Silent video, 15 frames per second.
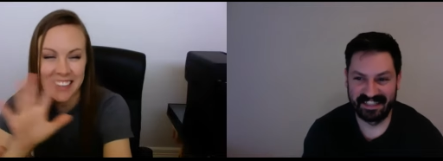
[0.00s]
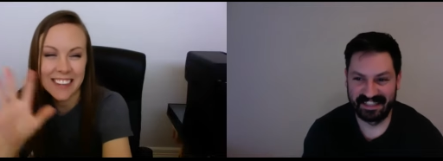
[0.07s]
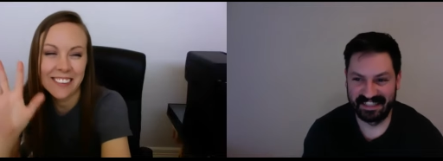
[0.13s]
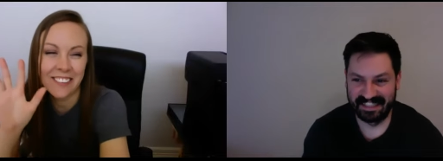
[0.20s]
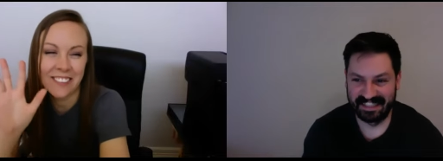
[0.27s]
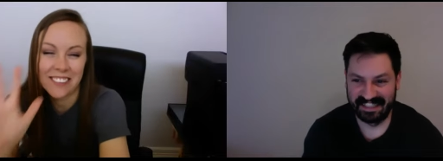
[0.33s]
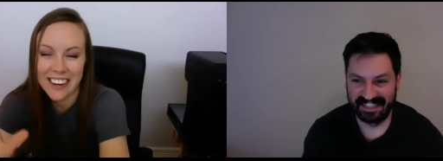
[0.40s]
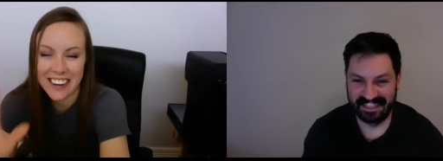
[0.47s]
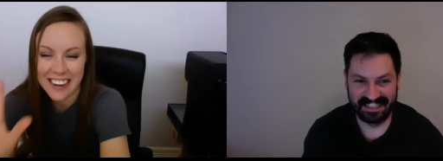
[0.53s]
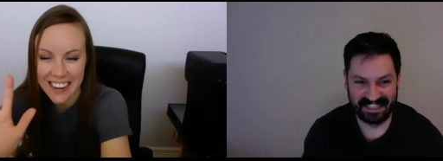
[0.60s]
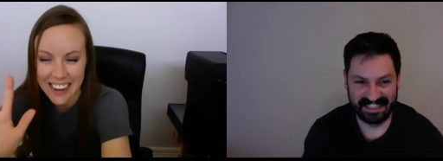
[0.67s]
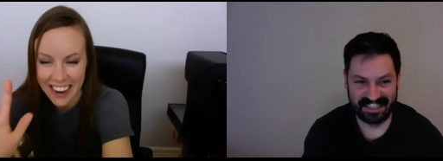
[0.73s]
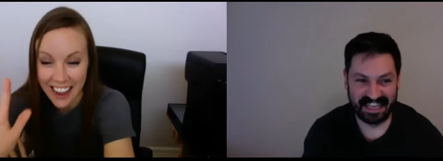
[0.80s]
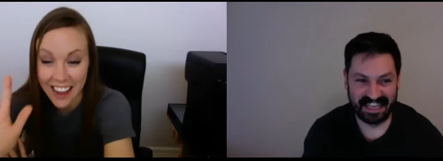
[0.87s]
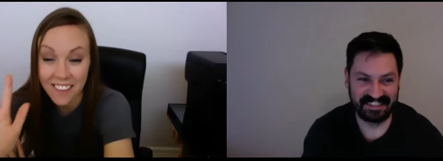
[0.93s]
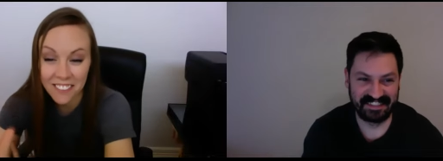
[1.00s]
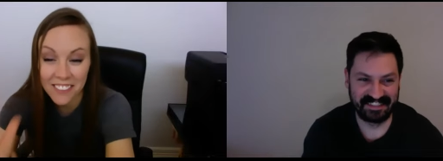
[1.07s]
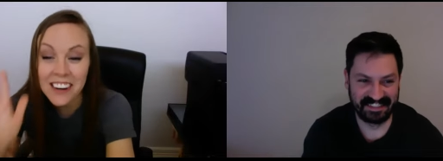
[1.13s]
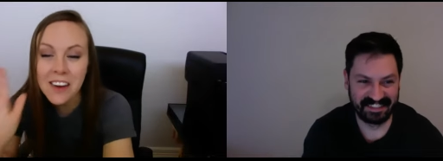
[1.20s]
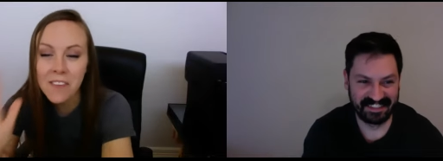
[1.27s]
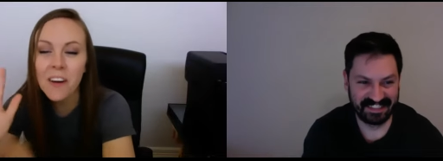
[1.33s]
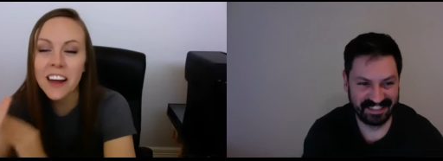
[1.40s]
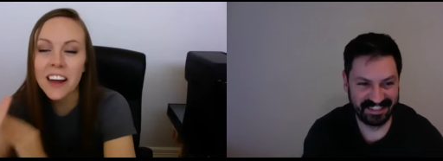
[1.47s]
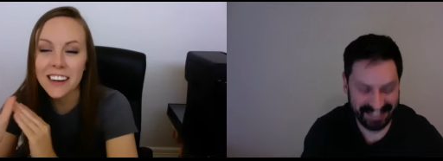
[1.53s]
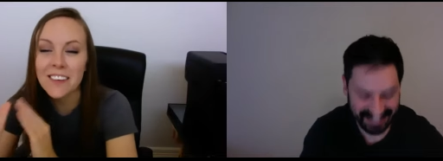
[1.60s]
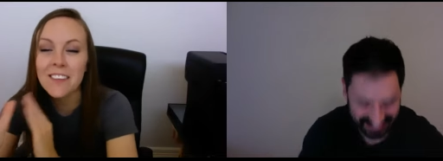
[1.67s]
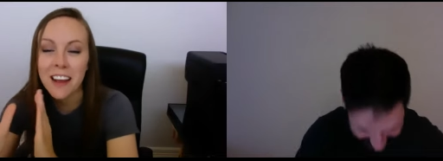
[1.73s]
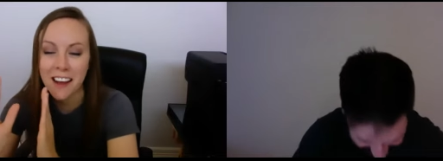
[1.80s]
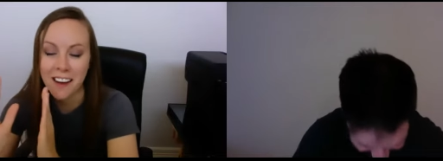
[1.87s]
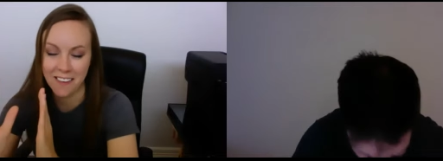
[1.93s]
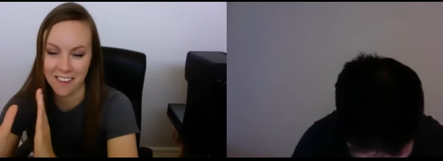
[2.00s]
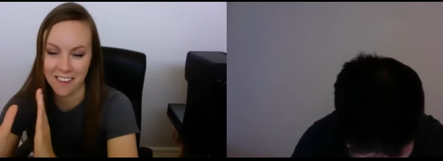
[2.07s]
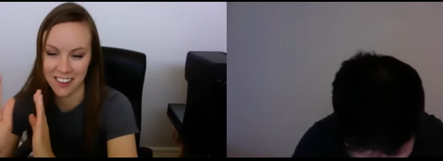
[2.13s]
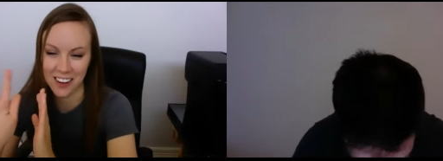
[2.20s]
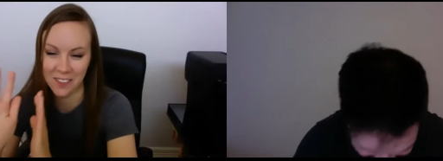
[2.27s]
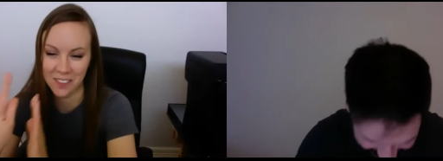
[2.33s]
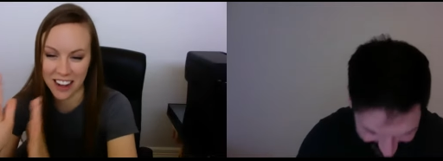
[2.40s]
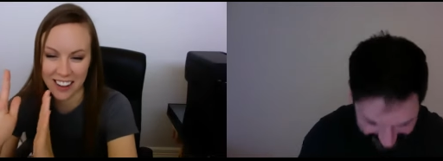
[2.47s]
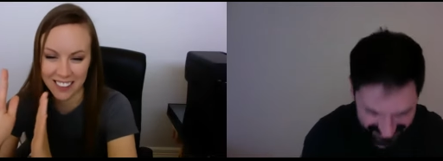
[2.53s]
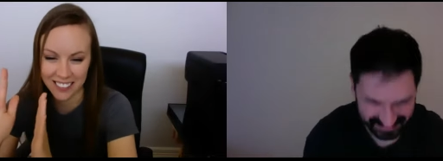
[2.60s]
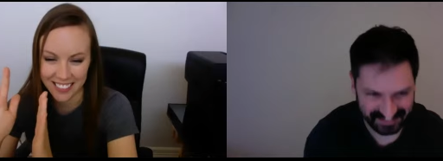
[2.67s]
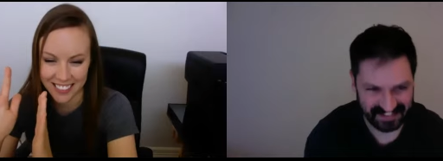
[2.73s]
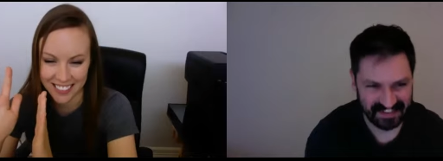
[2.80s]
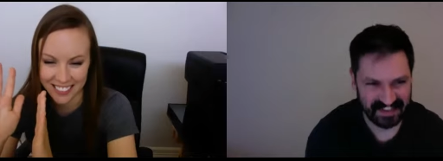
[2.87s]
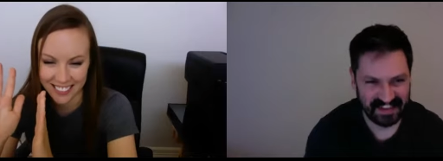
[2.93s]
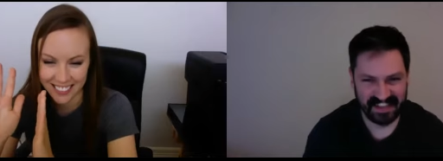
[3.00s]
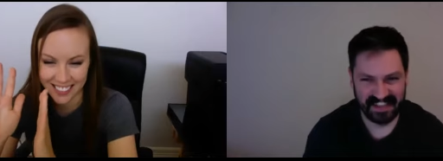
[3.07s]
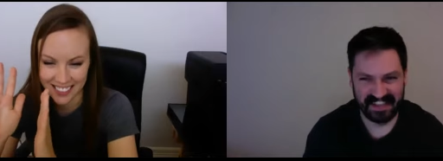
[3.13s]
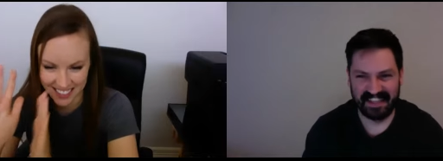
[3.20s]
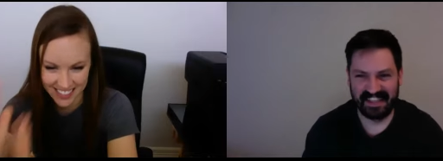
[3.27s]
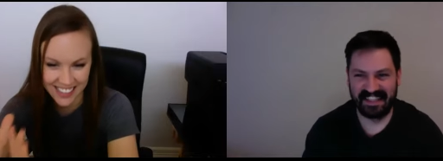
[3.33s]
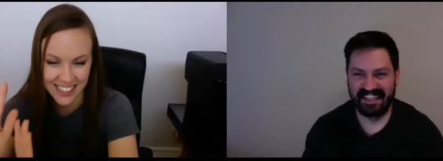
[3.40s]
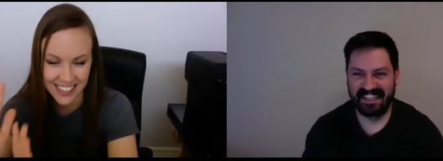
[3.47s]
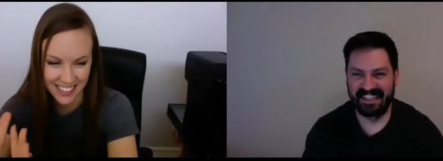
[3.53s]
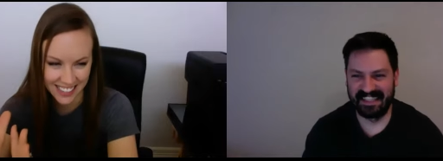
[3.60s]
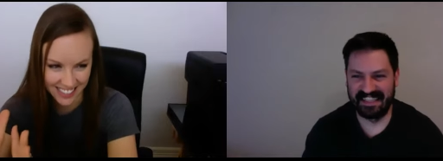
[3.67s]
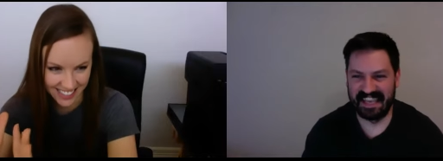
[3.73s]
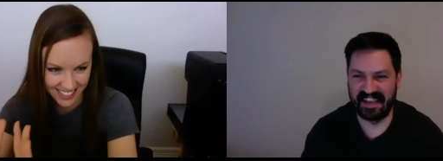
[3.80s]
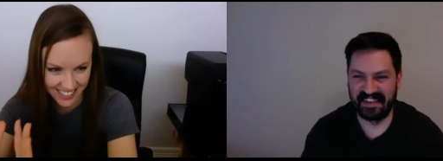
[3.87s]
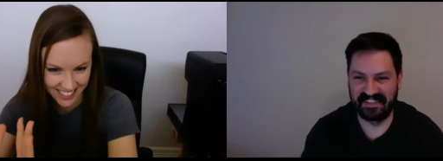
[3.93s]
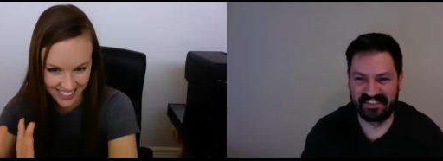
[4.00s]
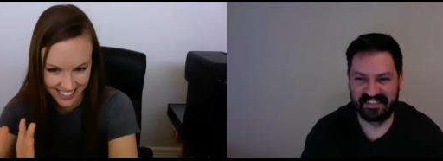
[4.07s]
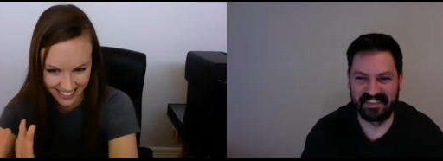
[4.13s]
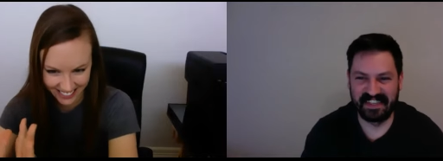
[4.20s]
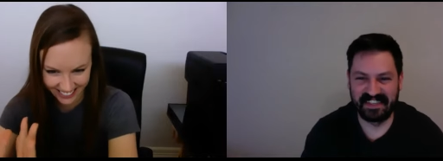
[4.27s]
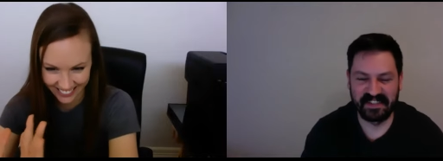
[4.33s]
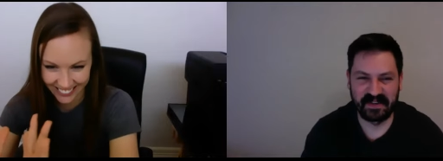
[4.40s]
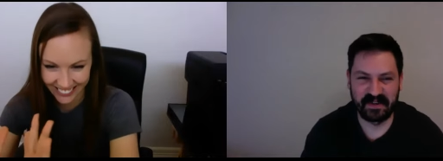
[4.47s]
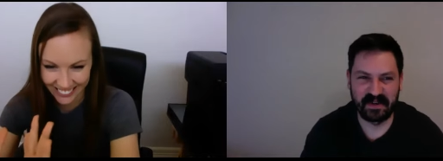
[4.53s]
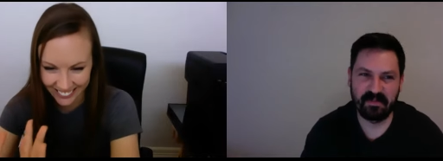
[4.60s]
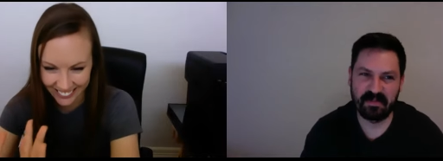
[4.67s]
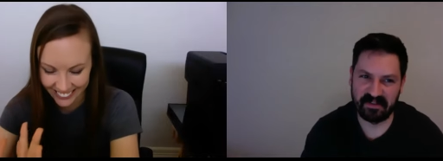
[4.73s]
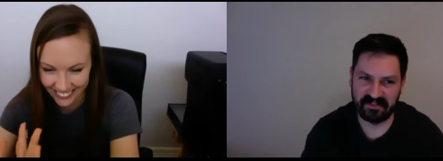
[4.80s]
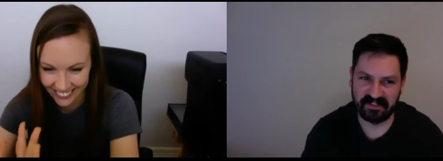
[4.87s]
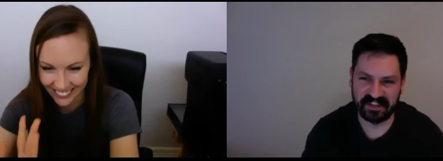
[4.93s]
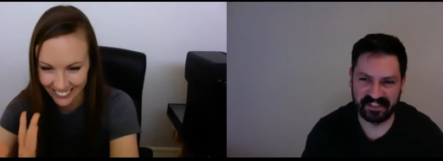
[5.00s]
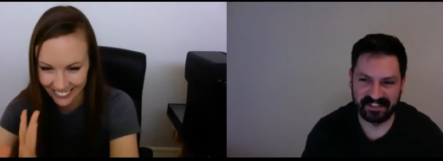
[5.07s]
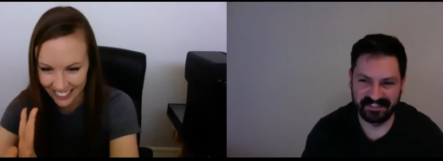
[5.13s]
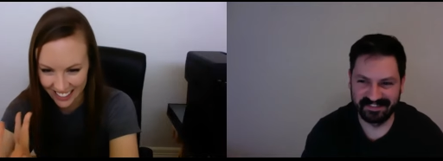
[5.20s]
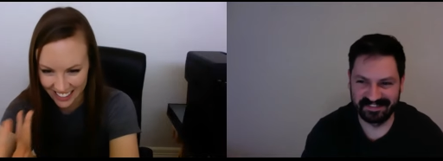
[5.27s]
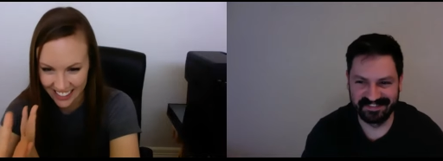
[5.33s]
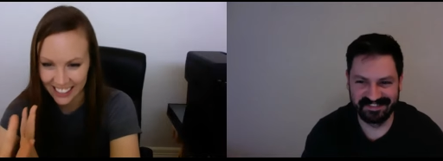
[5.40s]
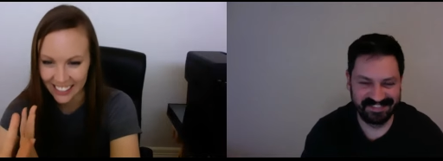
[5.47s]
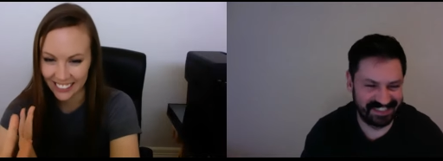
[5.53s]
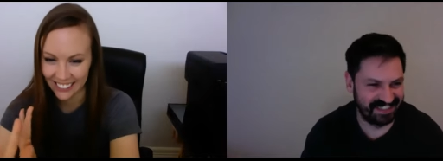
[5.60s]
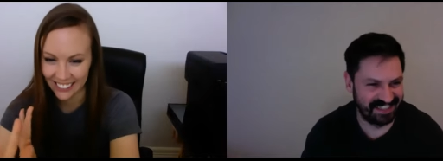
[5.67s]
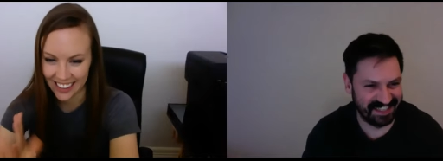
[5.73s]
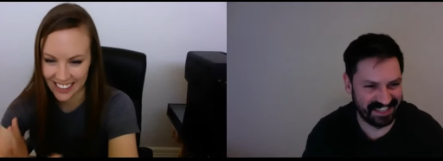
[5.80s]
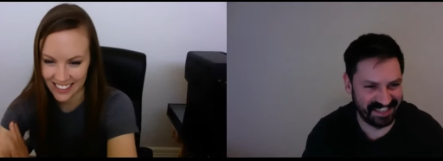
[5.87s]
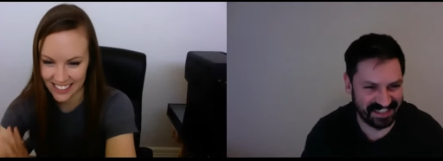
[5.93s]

Speaker 1: tell freaking everyone you know
Speaker 2: about the census. Yeah. It's a group effort. Yes.